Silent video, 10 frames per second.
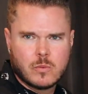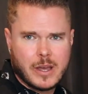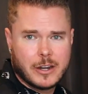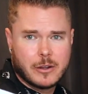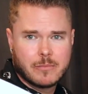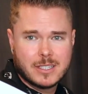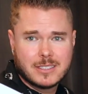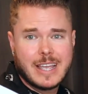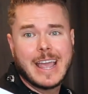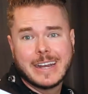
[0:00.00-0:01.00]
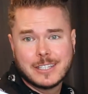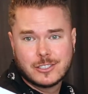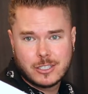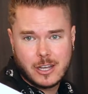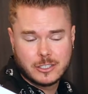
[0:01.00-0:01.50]
I don't know, let's say
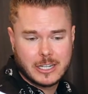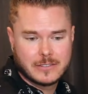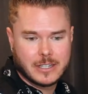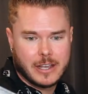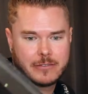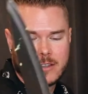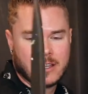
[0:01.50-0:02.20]
8-inch chef's knife.